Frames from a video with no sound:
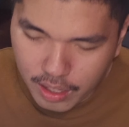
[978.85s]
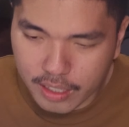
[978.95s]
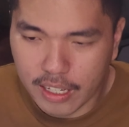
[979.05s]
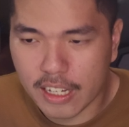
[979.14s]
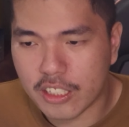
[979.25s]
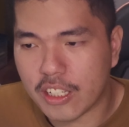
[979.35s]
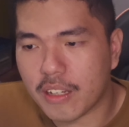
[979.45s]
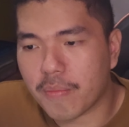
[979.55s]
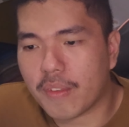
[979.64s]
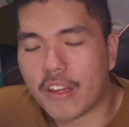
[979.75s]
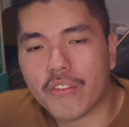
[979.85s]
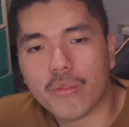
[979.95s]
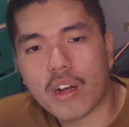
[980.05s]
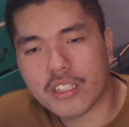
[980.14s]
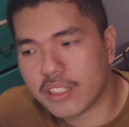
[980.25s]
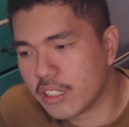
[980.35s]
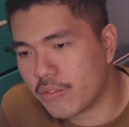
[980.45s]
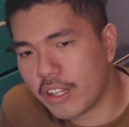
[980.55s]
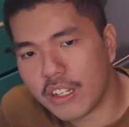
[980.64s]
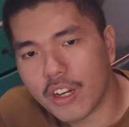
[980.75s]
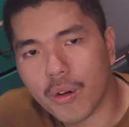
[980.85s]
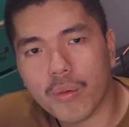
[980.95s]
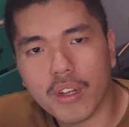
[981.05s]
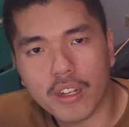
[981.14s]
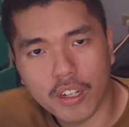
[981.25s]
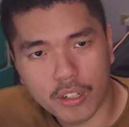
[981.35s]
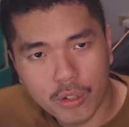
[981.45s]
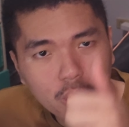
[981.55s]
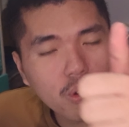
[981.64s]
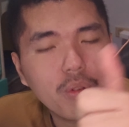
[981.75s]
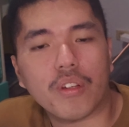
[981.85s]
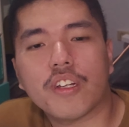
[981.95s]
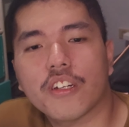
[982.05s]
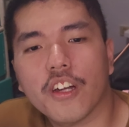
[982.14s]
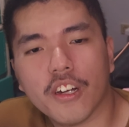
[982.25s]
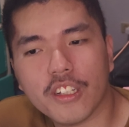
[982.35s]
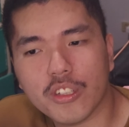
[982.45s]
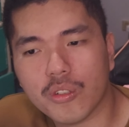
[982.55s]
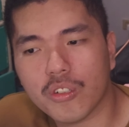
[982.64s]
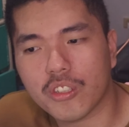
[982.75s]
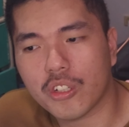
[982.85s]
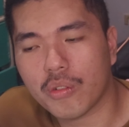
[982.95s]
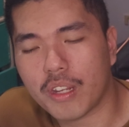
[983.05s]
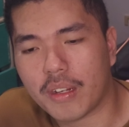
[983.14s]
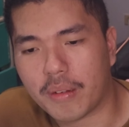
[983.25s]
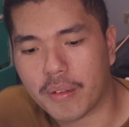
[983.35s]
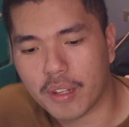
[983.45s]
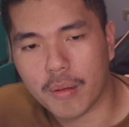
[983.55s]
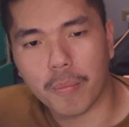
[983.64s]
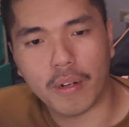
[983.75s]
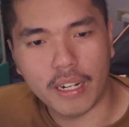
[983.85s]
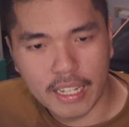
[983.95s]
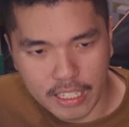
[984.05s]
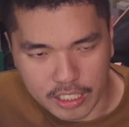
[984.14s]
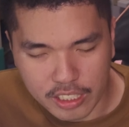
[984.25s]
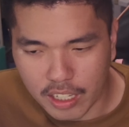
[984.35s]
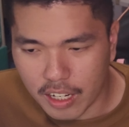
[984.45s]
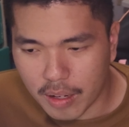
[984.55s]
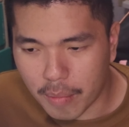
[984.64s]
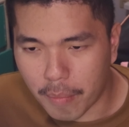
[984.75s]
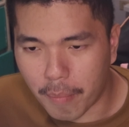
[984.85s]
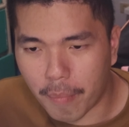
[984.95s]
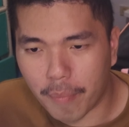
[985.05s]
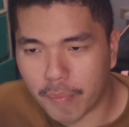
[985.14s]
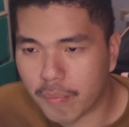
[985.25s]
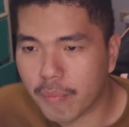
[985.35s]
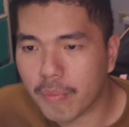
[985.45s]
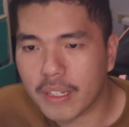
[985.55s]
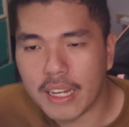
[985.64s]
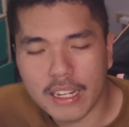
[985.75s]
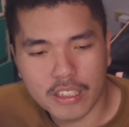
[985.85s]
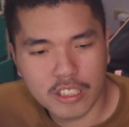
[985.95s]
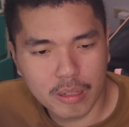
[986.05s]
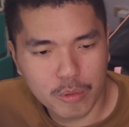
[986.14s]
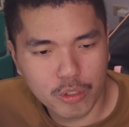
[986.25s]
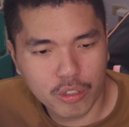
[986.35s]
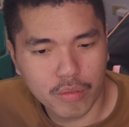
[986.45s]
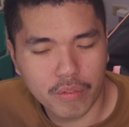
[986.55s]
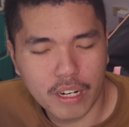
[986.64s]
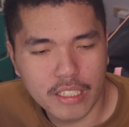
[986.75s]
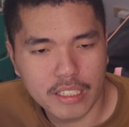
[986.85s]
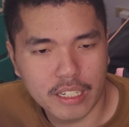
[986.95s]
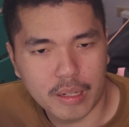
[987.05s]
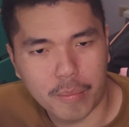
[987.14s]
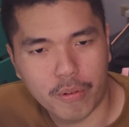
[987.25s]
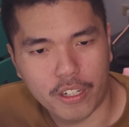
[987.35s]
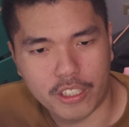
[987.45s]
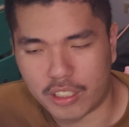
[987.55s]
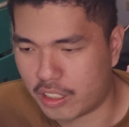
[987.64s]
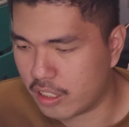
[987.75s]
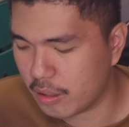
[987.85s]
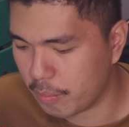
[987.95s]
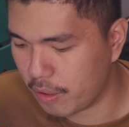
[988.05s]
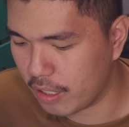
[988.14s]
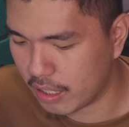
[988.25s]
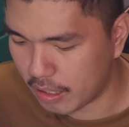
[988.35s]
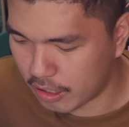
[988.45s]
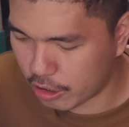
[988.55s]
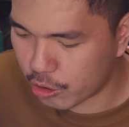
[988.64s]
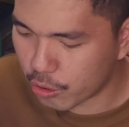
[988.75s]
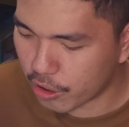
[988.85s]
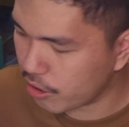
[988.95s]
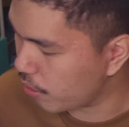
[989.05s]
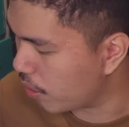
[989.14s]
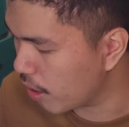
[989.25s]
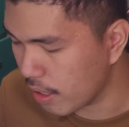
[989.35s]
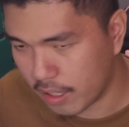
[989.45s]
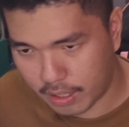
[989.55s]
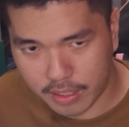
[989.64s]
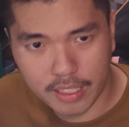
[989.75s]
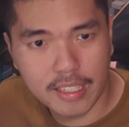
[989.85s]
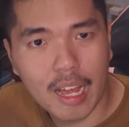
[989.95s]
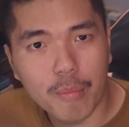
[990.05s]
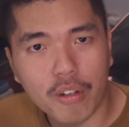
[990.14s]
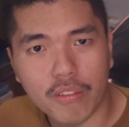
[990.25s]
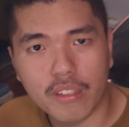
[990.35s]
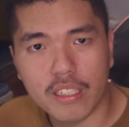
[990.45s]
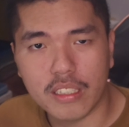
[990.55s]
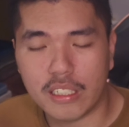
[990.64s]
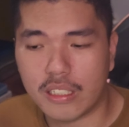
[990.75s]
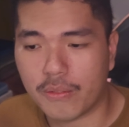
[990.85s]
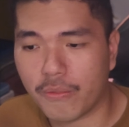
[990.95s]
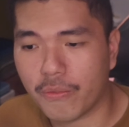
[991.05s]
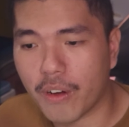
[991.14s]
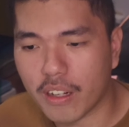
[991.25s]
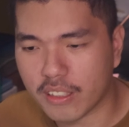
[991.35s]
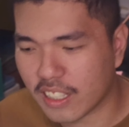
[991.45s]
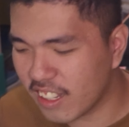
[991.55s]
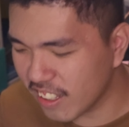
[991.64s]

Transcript: KZ, if you're watching this video, cool, you're into good tuning, please get some sort of listening impressions because I assure you the timbre of this is fucked.